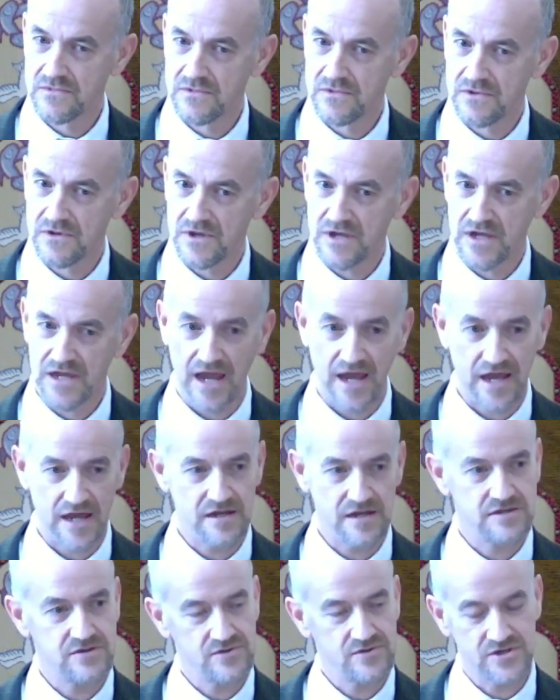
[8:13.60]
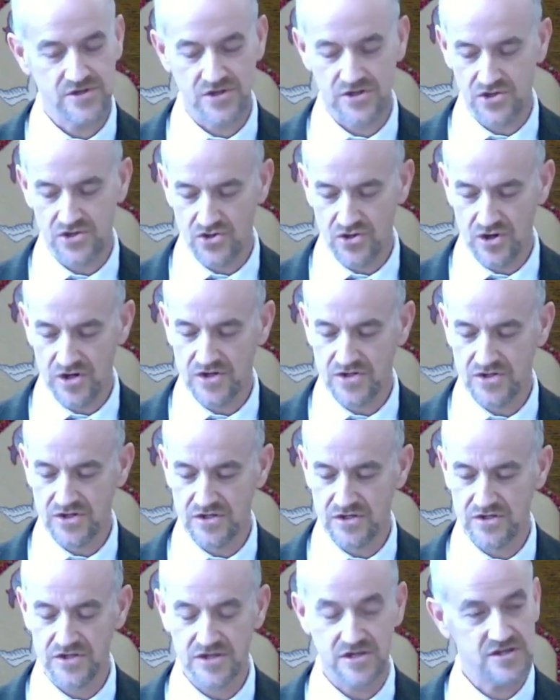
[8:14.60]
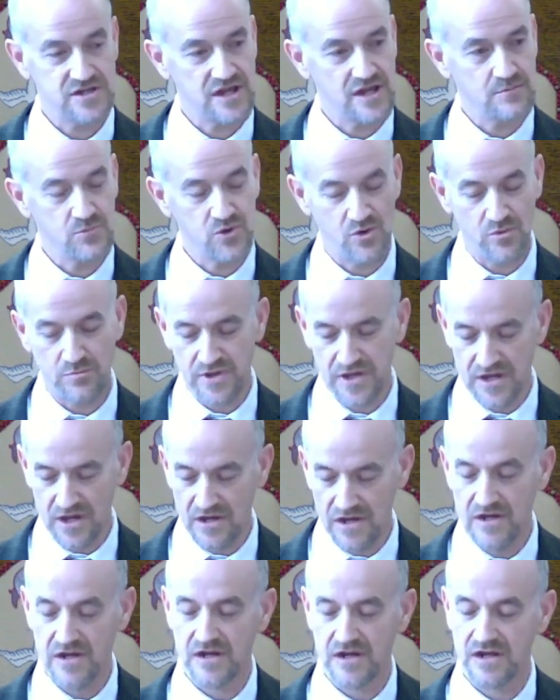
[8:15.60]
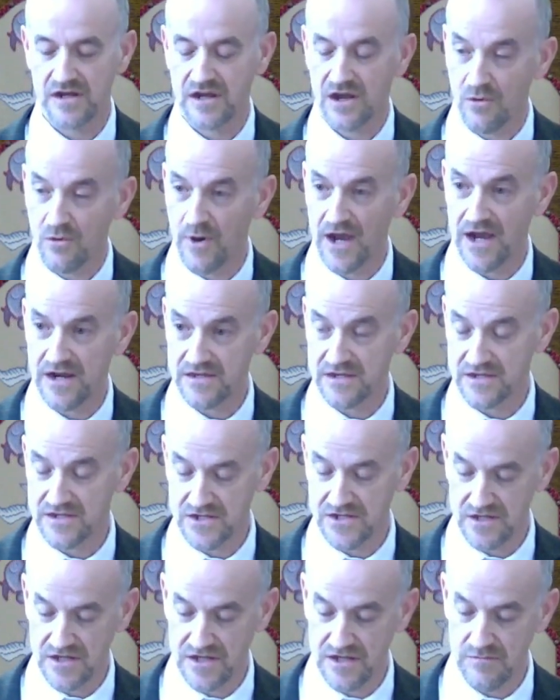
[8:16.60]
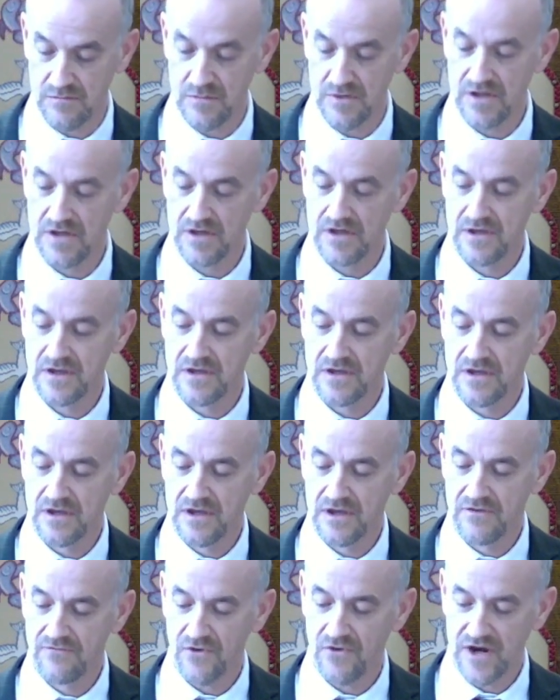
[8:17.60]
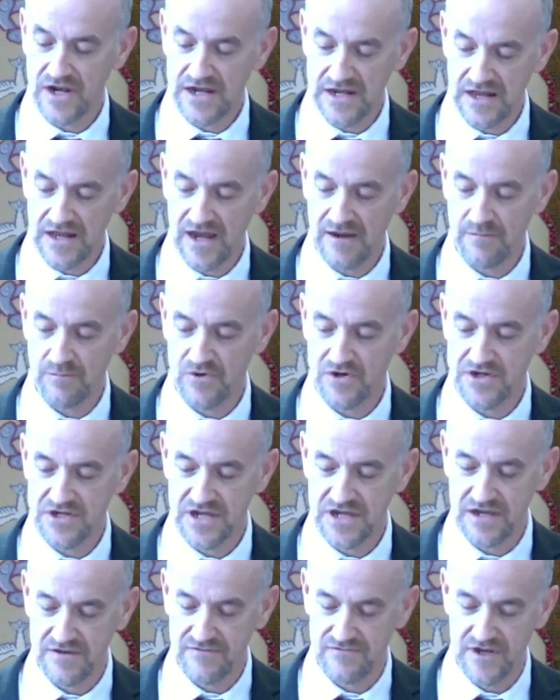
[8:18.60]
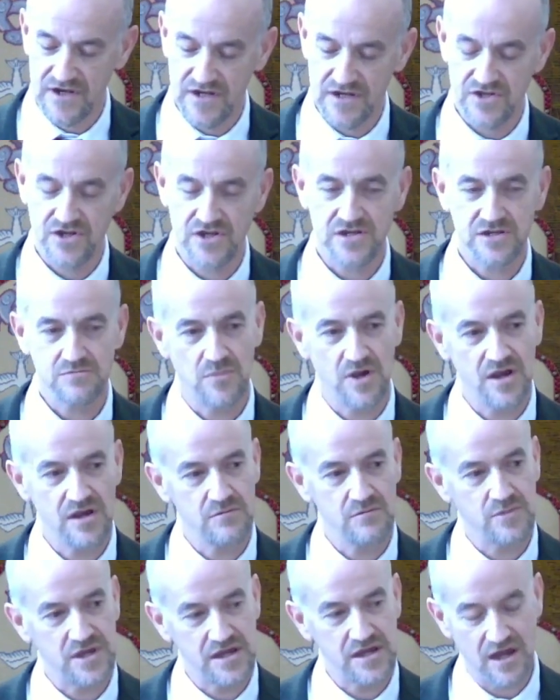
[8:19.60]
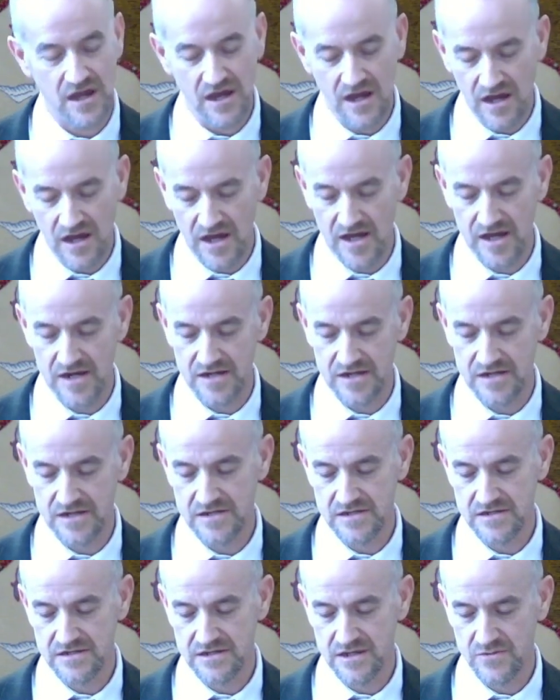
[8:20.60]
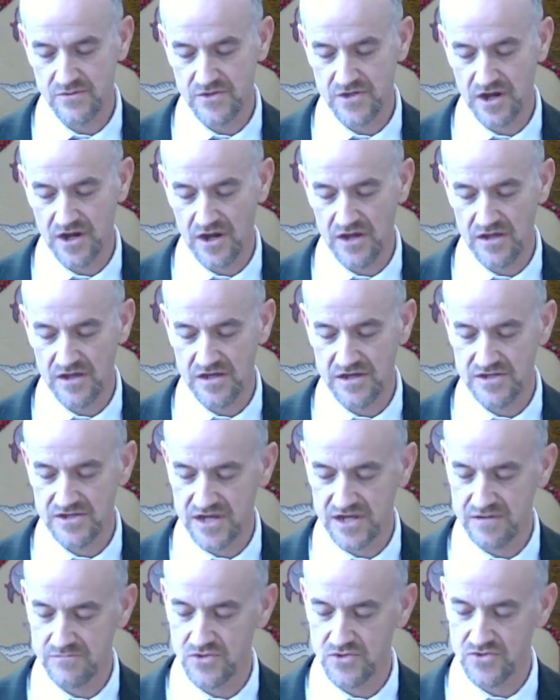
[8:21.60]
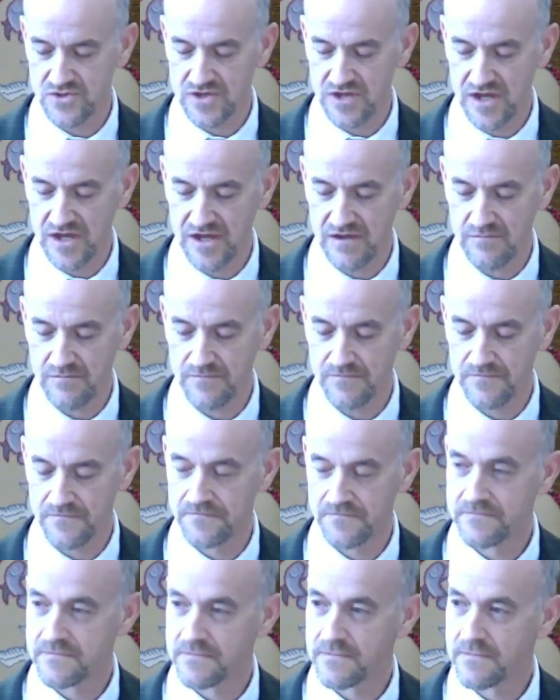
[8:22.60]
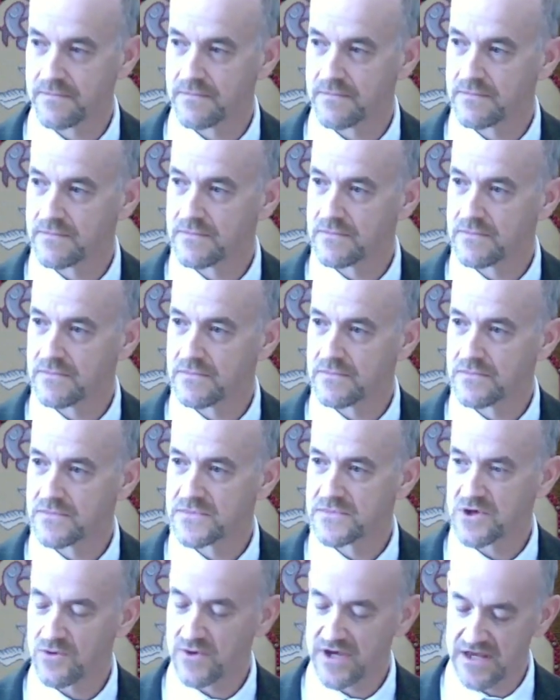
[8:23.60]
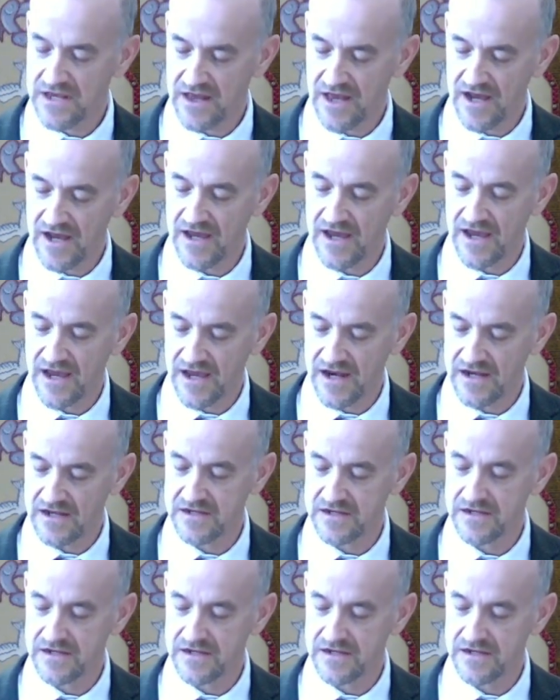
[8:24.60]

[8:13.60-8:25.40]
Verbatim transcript: He added to his instructions to Samuel beyond to go back to sleep. For Eli perceived that it just might be God that was calling Samuel's name. So Eli added,